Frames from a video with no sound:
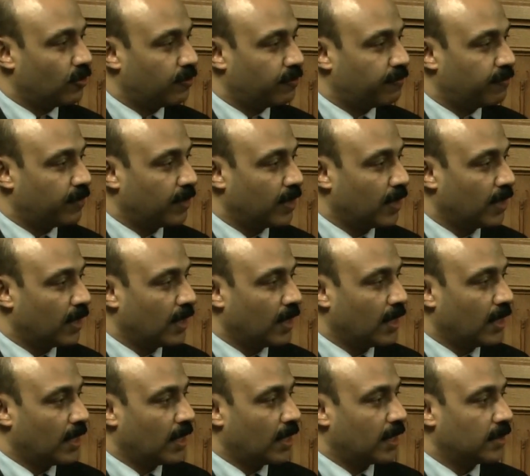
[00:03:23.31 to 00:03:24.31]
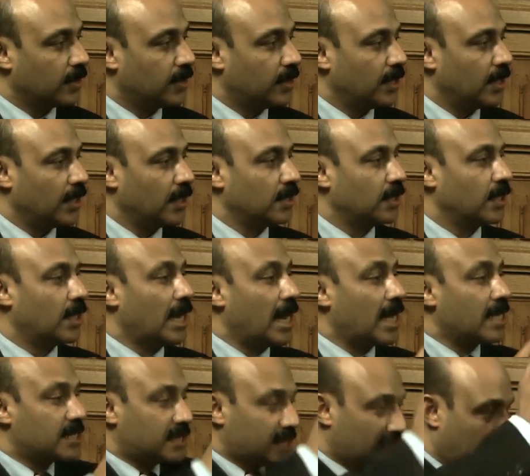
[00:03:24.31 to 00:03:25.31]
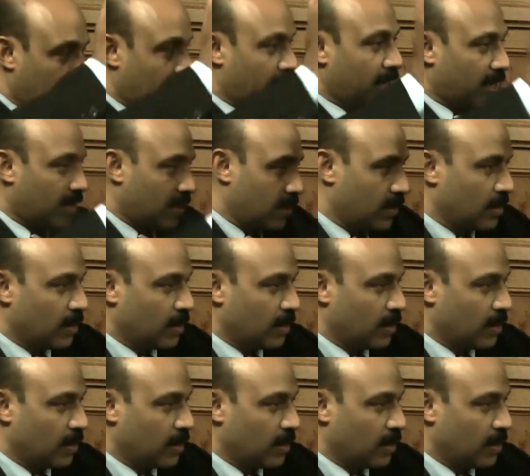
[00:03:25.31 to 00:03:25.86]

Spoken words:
of the glass ceiling.